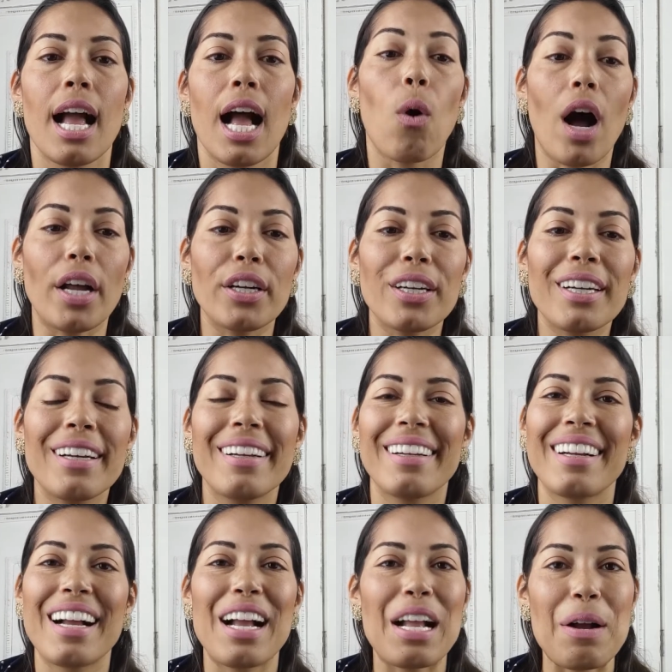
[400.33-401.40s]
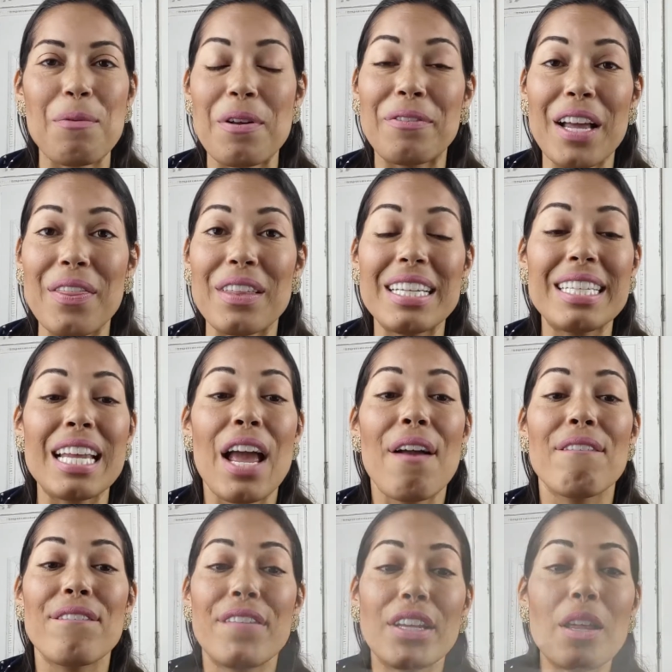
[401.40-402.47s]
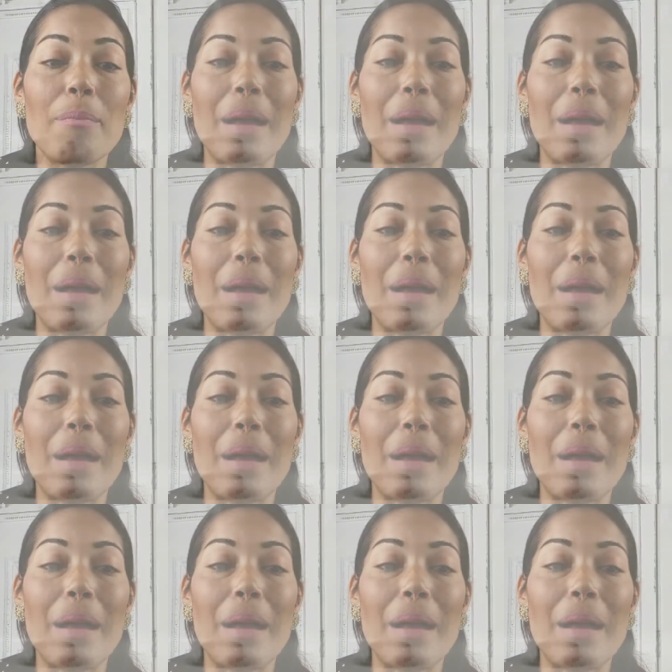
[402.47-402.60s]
Water, we've done this. Fill a